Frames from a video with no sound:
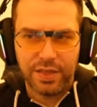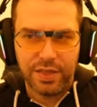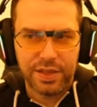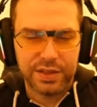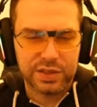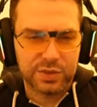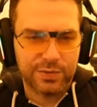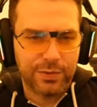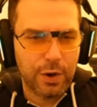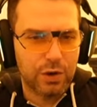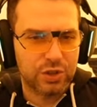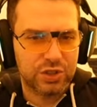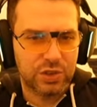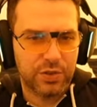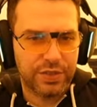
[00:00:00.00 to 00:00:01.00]
this
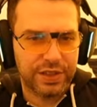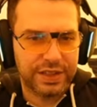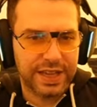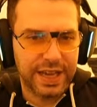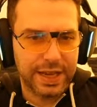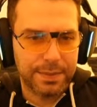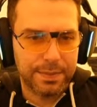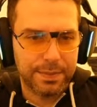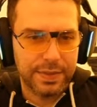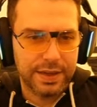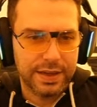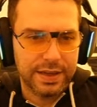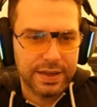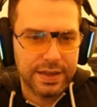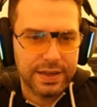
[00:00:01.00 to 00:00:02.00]
version of the game
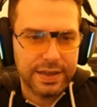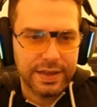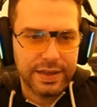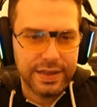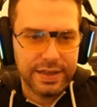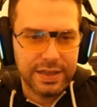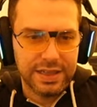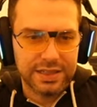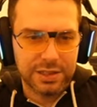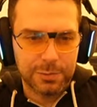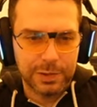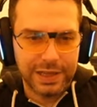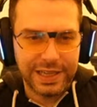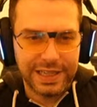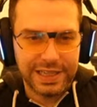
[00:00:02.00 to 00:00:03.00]
isn't
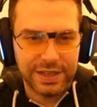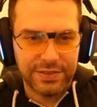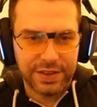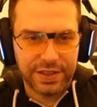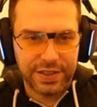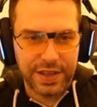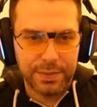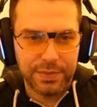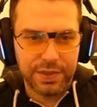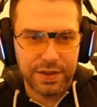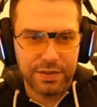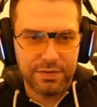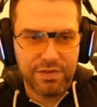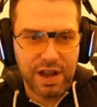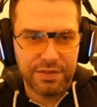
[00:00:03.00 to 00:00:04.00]
really giving them
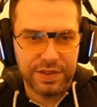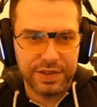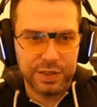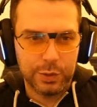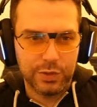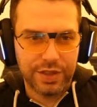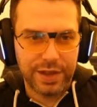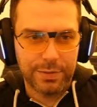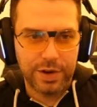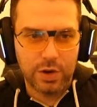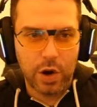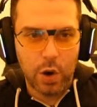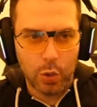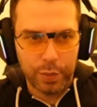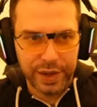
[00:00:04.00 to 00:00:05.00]
the revenue they were
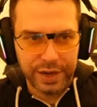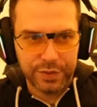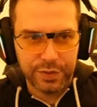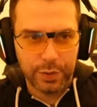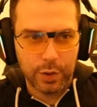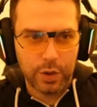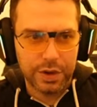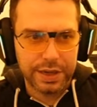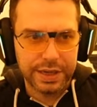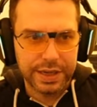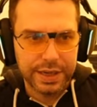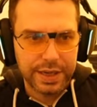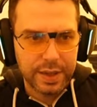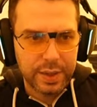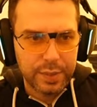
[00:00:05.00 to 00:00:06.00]
hoping for?
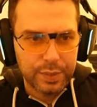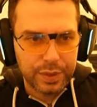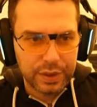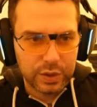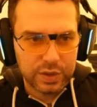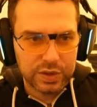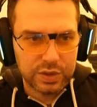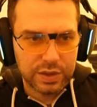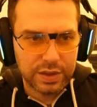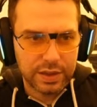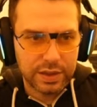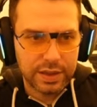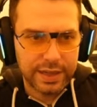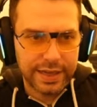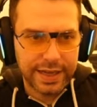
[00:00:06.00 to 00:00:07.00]
Because
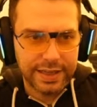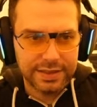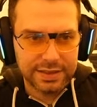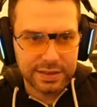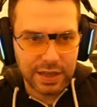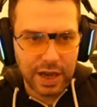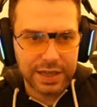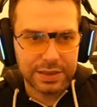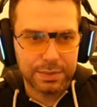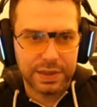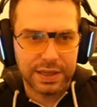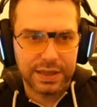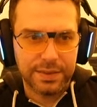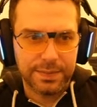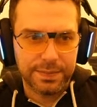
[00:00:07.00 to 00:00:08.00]
inside
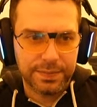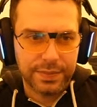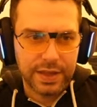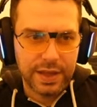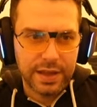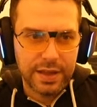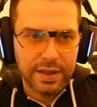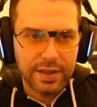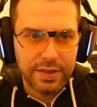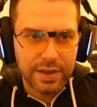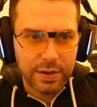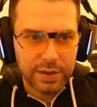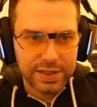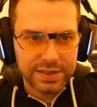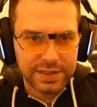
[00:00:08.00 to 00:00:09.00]
me,
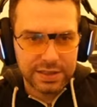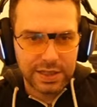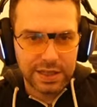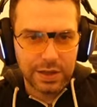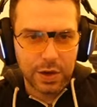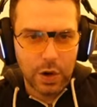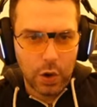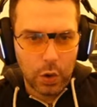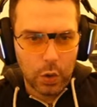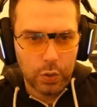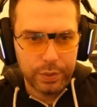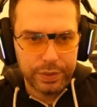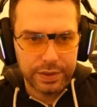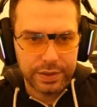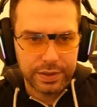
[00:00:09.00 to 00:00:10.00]
there is still
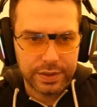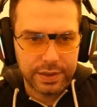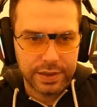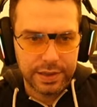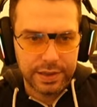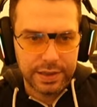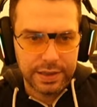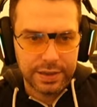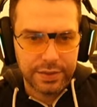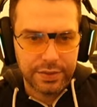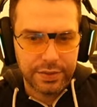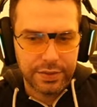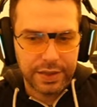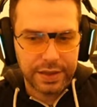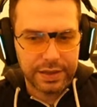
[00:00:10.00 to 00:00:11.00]
hope
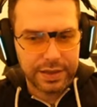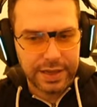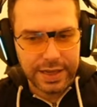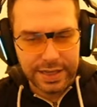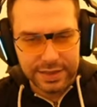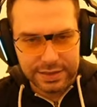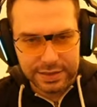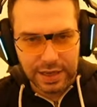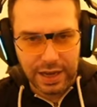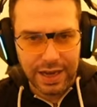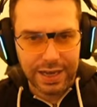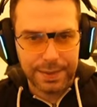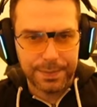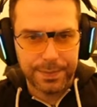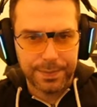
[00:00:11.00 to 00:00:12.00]
that in
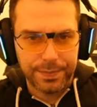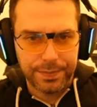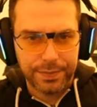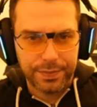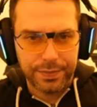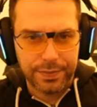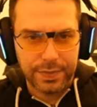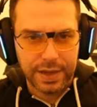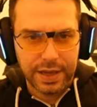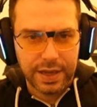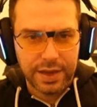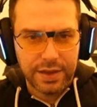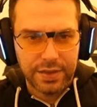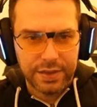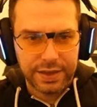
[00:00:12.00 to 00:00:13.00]
time,
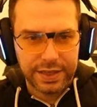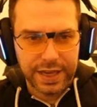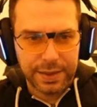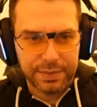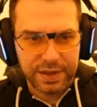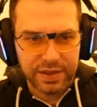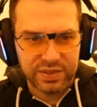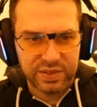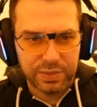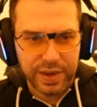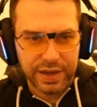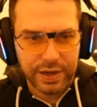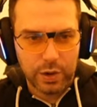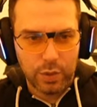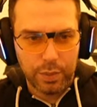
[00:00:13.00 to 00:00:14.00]
the game devs
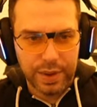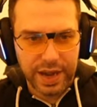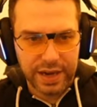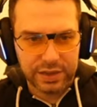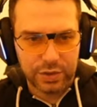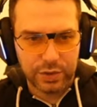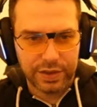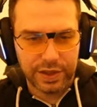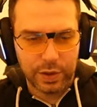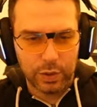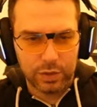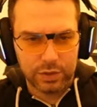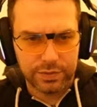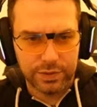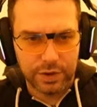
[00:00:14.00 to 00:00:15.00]
may go back to the
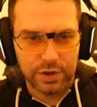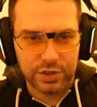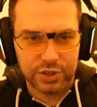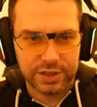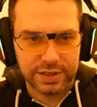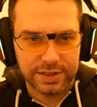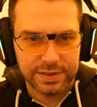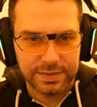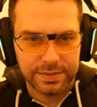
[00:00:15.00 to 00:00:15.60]
old version.